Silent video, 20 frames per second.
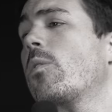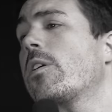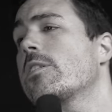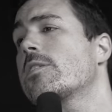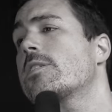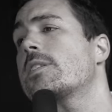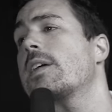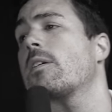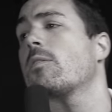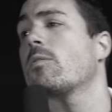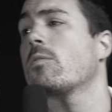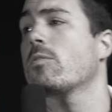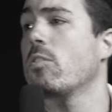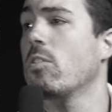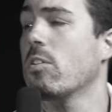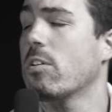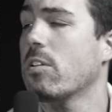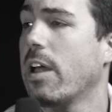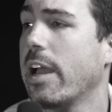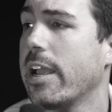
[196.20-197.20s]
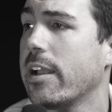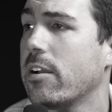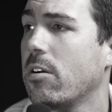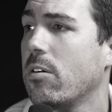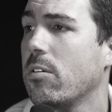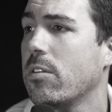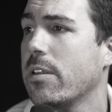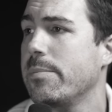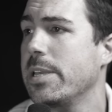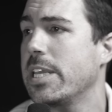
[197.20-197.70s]
What does their look like?
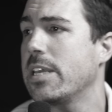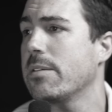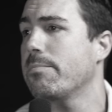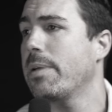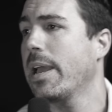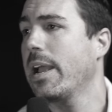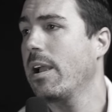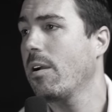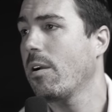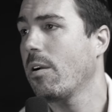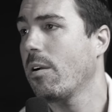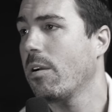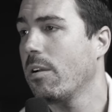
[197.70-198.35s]
Oh, let me compare.